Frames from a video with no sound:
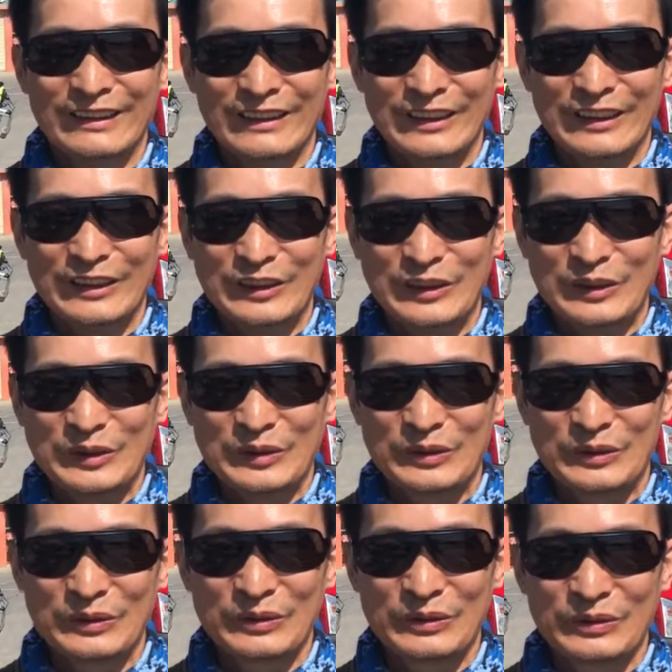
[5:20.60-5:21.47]
And
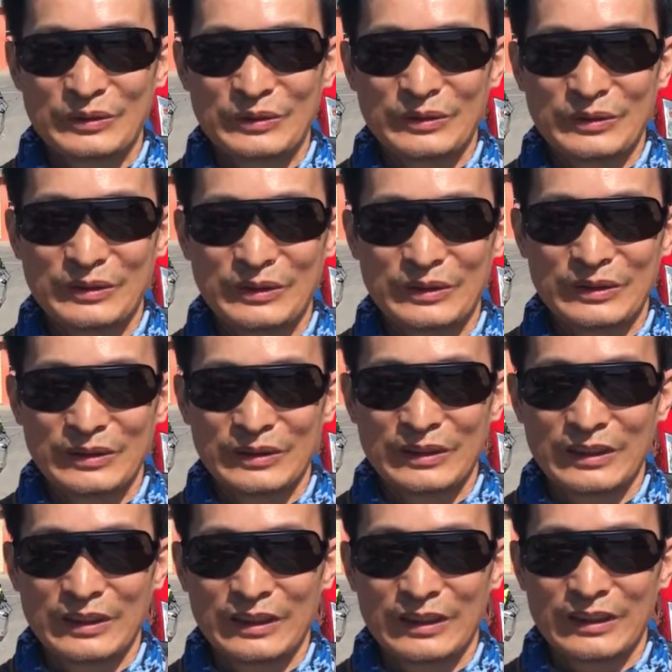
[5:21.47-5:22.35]
you live
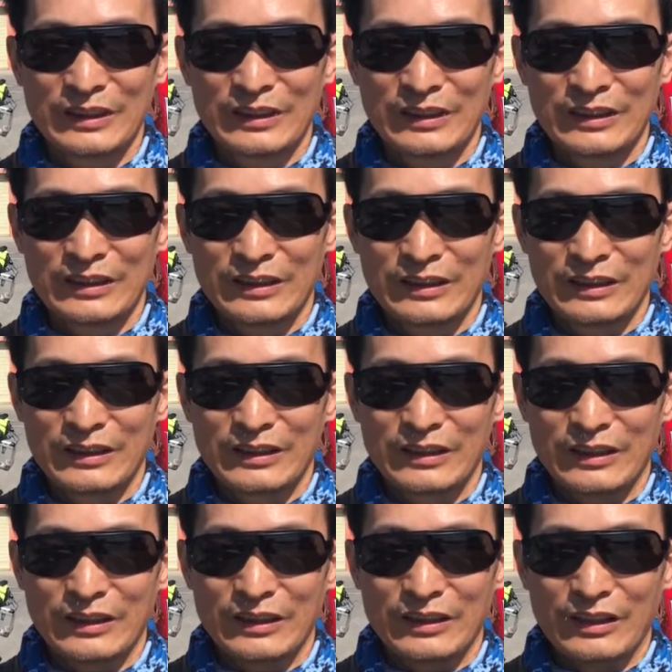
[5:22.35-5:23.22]
nearby here?
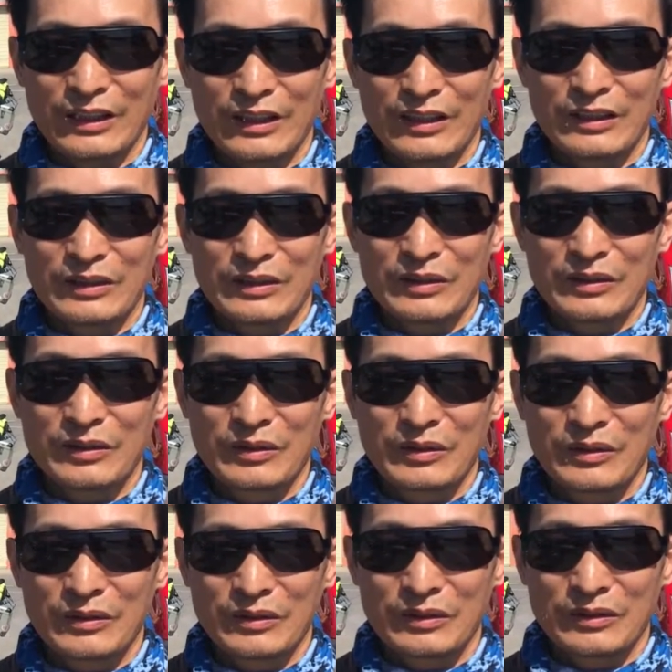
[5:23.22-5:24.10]
You live near here?